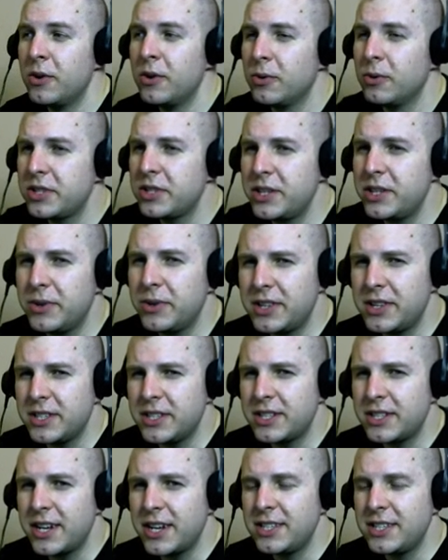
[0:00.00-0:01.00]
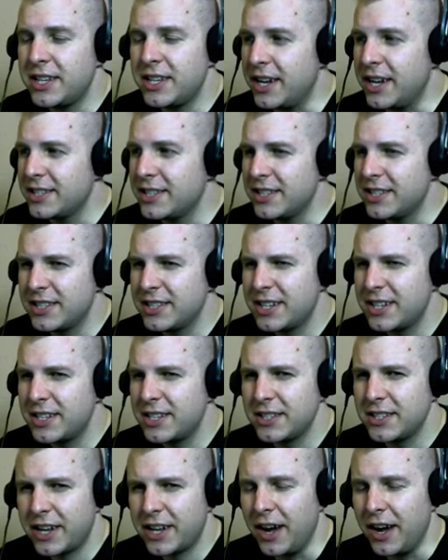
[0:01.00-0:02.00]
We'll see what this guy says, and this
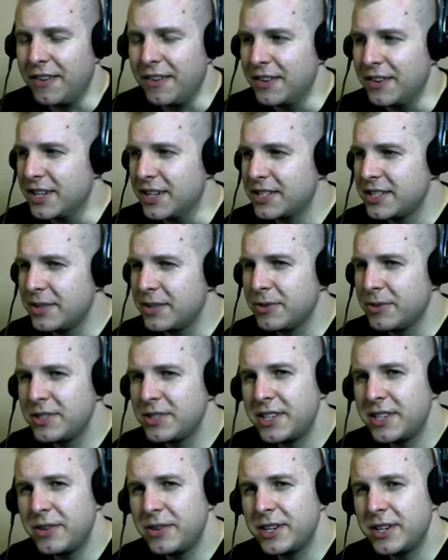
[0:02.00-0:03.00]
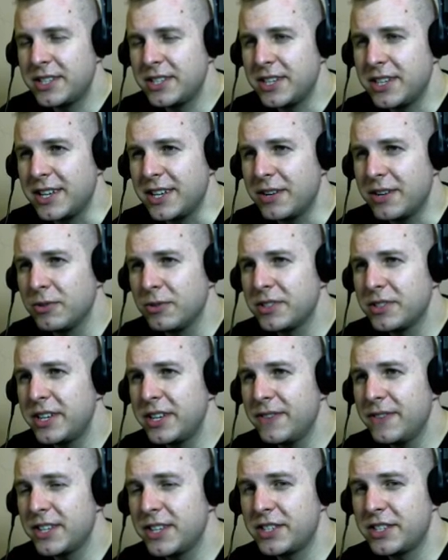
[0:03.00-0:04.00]
guy's the Calvinist, and we'll see what he says, and we'll see
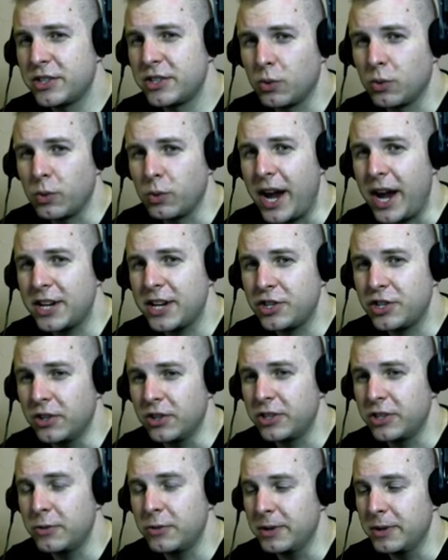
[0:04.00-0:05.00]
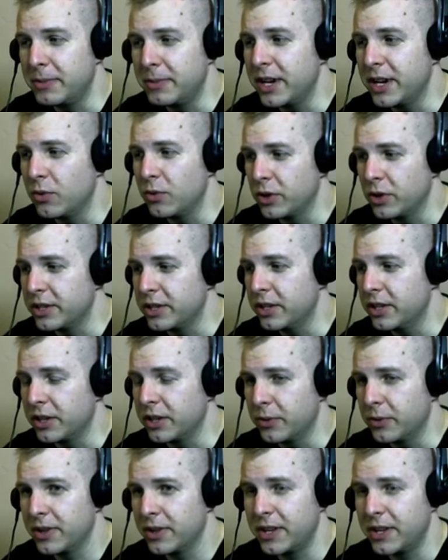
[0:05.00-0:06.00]
if this is a rational human being we're
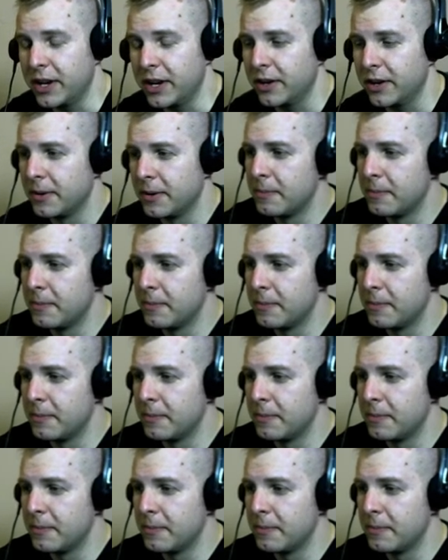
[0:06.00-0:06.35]
dealing with here.